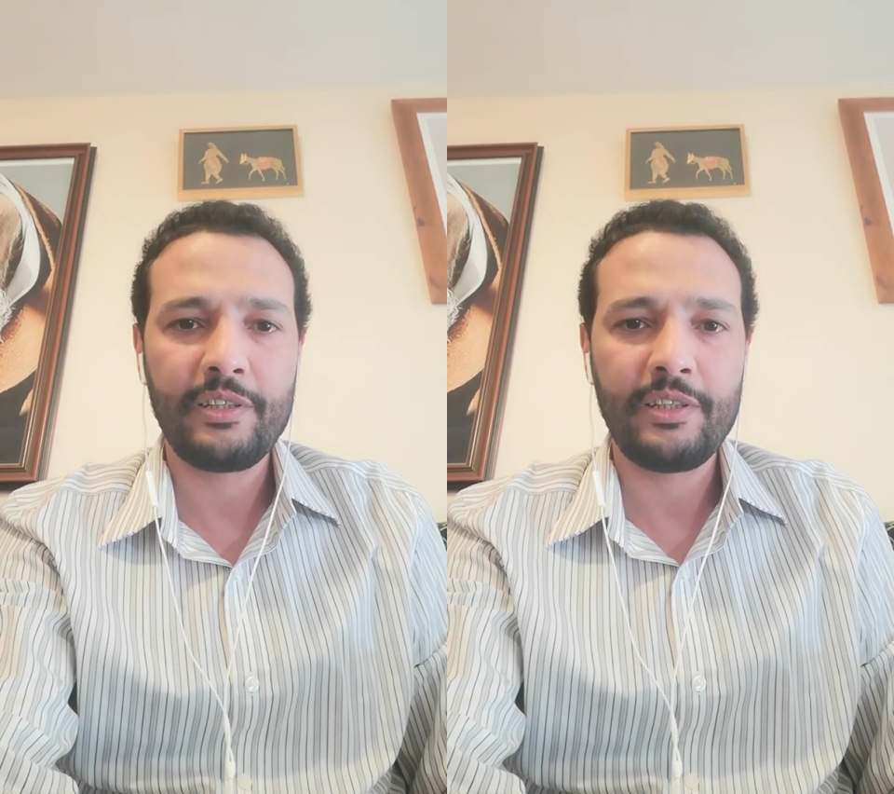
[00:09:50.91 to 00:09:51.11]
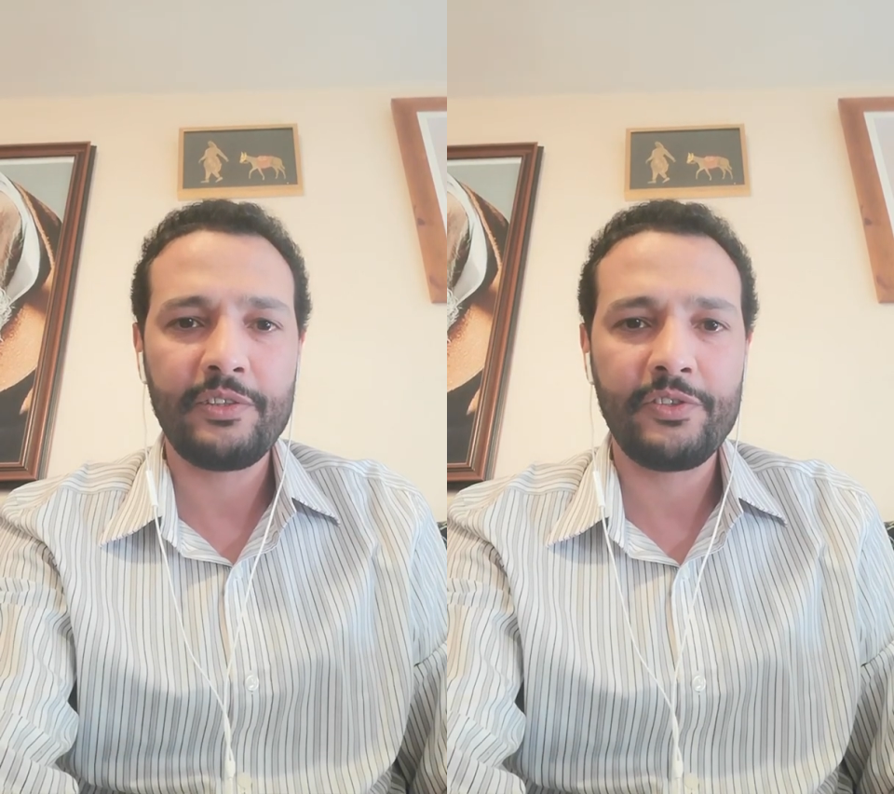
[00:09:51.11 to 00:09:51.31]

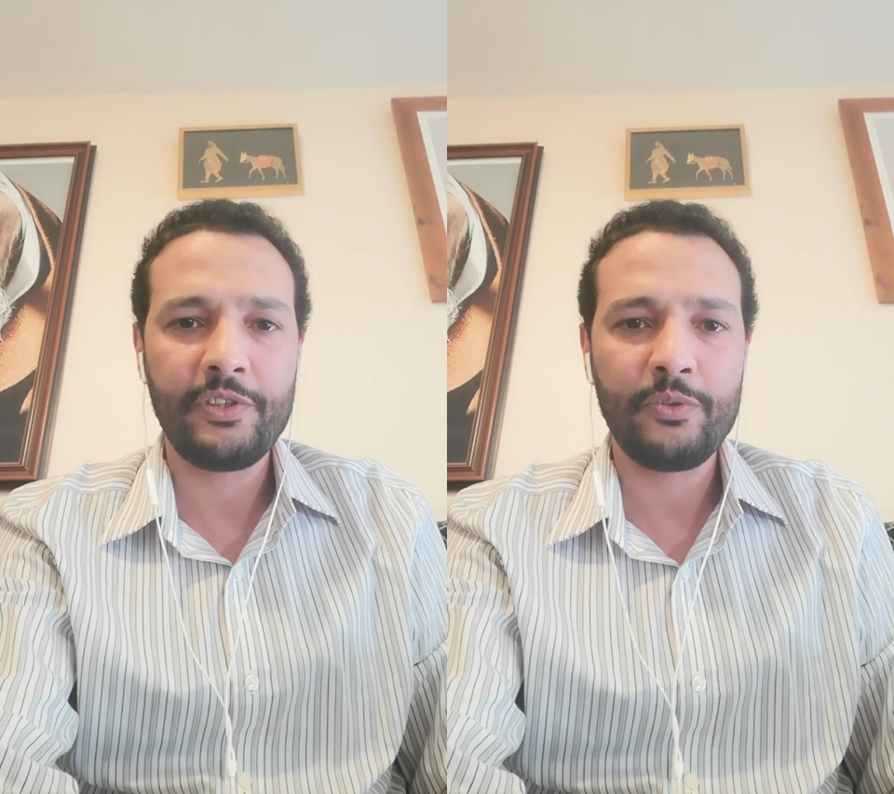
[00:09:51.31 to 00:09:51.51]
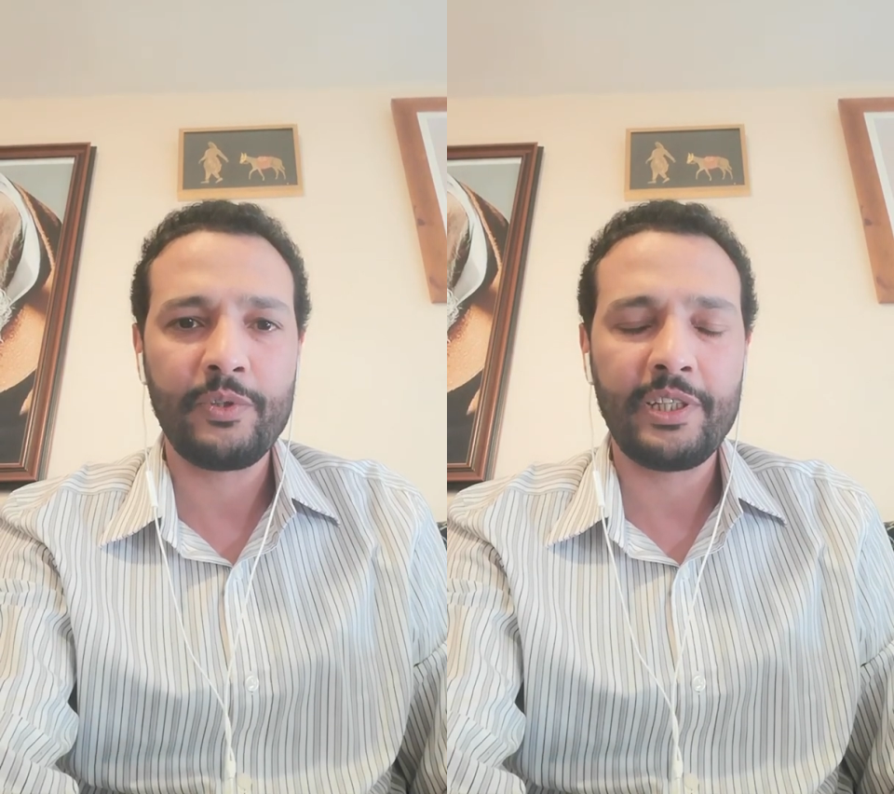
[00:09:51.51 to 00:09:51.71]
I'll see
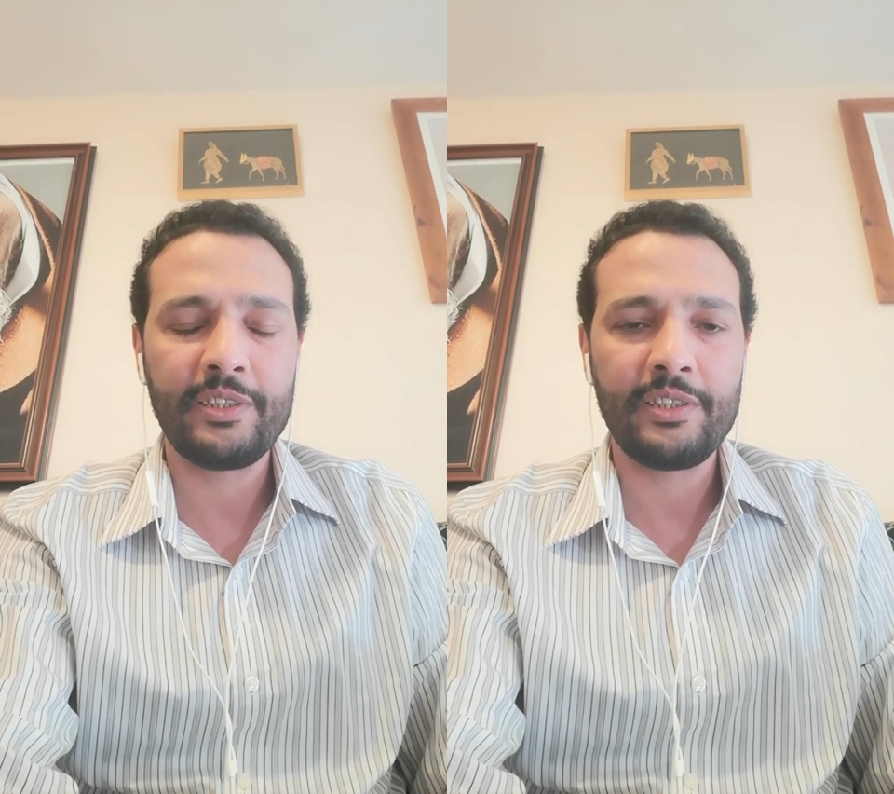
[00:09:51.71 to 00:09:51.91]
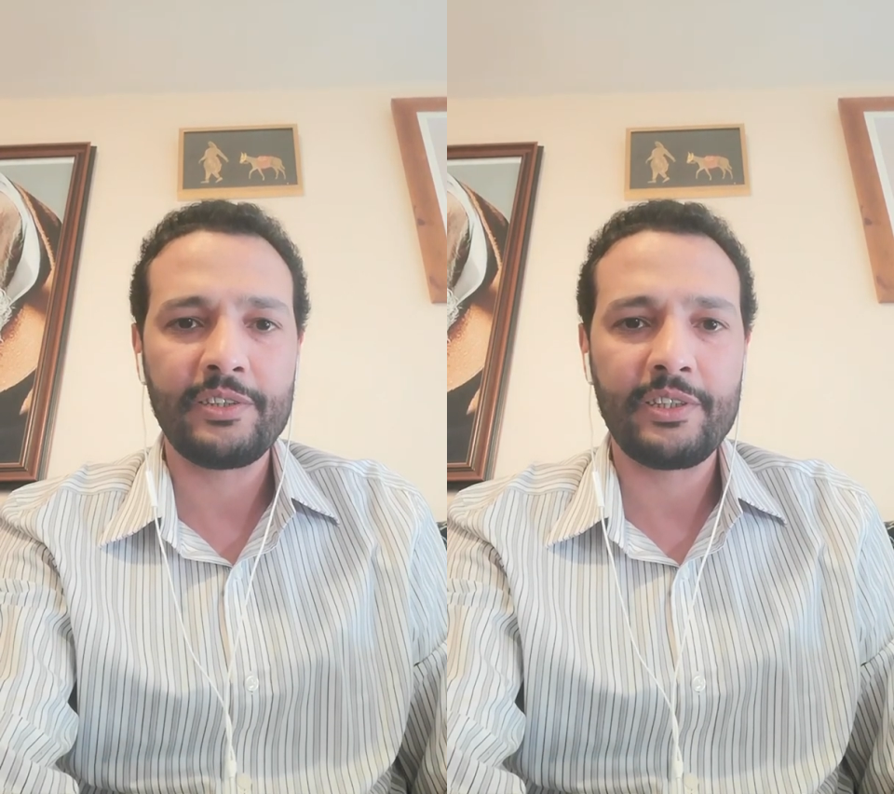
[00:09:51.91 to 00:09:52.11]
you
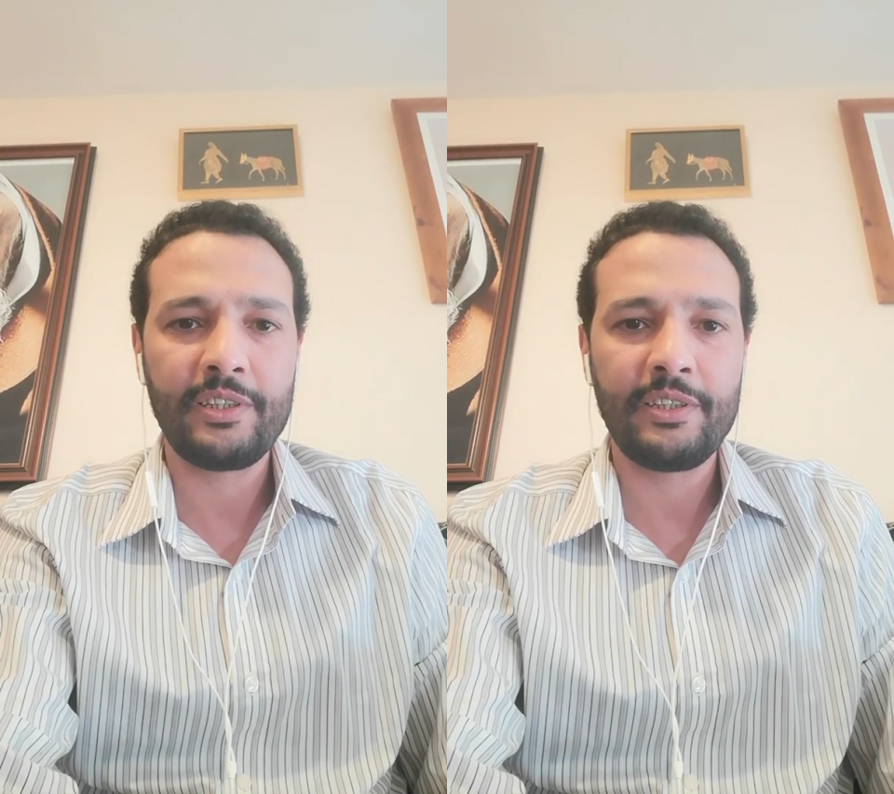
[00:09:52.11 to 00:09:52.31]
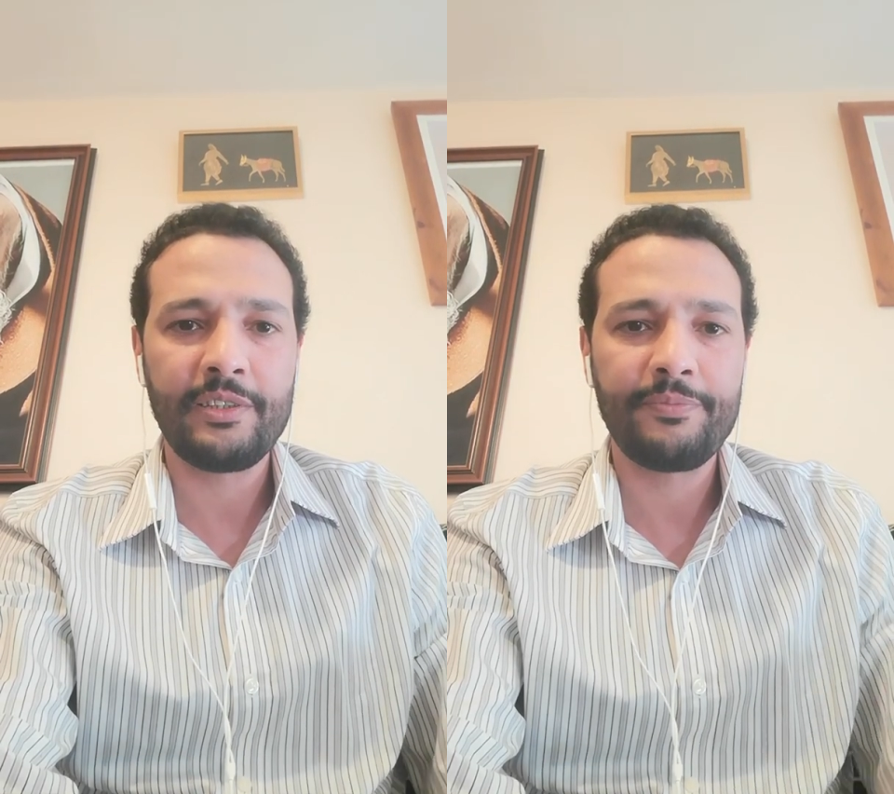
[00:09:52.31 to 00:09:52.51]
later, inshallah.